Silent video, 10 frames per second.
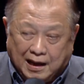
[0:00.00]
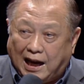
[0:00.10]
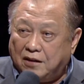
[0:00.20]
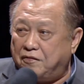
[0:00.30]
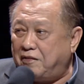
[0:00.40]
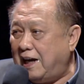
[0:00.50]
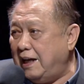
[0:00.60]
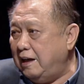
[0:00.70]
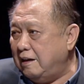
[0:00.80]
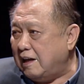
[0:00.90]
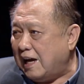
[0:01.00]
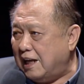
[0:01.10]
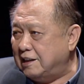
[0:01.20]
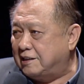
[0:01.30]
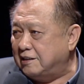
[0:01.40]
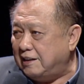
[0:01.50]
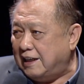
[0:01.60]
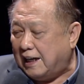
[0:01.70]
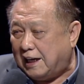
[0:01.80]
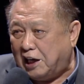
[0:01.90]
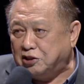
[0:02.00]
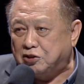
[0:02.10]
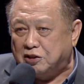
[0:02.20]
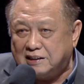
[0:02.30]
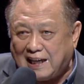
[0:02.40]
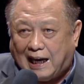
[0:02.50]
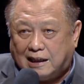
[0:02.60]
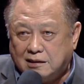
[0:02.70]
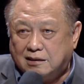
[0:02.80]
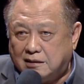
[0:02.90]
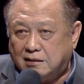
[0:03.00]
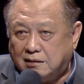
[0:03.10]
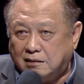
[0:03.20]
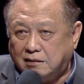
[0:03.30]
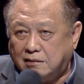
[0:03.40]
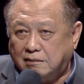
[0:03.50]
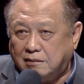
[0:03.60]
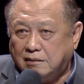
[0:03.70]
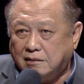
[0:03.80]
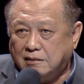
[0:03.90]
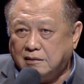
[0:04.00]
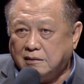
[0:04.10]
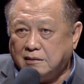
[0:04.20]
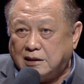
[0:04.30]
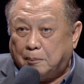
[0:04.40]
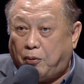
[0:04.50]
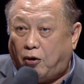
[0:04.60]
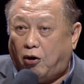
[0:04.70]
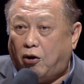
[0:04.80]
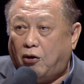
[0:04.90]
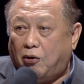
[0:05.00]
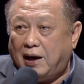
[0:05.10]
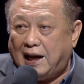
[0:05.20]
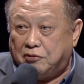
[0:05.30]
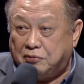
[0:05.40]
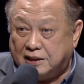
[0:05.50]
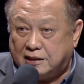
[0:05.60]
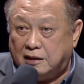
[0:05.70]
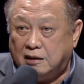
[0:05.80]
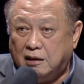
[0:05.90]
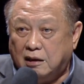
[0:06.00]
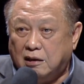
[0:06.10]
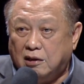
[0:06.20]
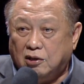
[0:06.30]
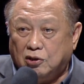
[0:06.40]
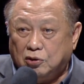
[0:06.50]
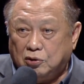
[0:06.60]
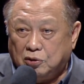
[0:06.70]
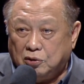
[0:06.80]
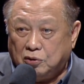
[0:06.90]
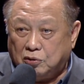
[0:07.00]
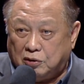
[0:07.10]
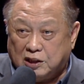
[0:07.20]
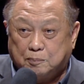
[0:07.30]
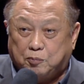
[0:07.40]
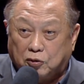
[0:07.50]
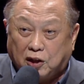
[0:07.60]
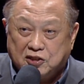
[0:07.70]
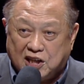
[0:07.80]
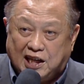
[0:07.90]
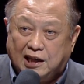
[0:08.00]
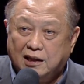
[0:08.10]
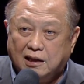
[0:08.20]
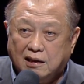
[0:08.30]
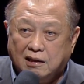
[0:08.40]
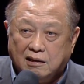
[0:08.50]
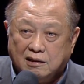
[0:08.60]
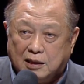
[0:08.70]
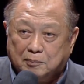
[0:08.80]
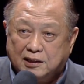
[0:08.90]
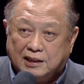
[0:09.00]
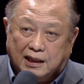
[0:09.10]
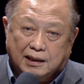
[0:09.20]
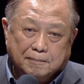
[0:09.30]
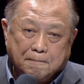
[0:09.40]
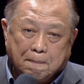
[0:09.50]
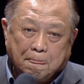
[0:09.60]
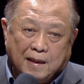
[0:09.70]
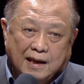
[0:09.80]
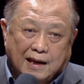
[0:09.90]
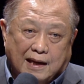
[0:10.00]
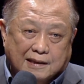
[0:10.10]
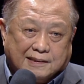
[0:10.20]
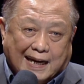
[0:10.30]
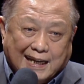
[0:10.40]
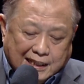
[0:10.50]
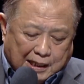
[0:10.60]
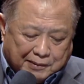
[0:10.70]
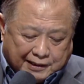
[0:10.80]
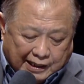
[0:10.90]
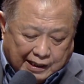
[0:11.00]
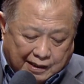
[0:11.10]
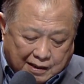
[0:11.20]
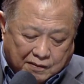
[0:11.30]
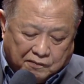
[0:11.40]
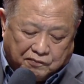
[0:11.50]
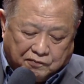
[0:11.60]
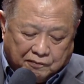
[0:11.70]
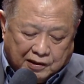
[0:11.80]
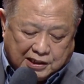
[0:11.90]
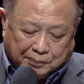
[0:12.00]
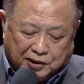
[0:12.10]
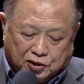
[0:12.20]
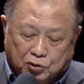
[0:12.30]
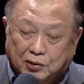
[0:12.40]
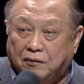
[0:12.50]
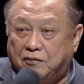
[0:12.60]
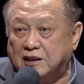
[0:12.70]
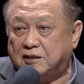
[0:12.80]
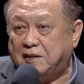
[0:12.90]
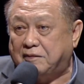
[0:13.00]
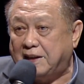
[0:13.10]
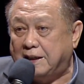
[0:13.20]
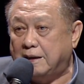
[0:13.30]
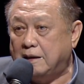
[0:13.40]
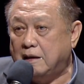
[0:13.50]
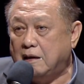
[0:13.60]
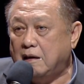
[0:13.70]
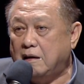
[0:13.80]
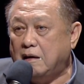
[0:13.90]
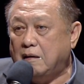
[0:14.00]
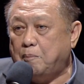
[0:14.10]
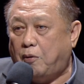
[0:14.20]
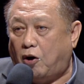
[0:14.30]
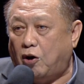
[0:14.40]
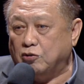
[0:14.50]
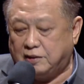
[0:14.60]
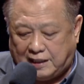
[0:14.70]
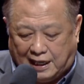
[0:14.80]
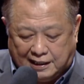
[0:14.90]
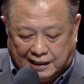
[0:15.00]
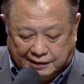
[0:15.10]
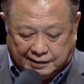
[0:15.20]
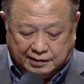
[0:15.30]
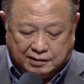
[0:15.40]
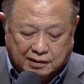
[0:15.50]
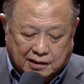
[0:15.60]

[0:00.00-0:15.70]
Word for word: I find the answer in an ancient text that Paul had written to his protege, Timothy. In 2 Timothy chapter 2 and verse 15, Paul said this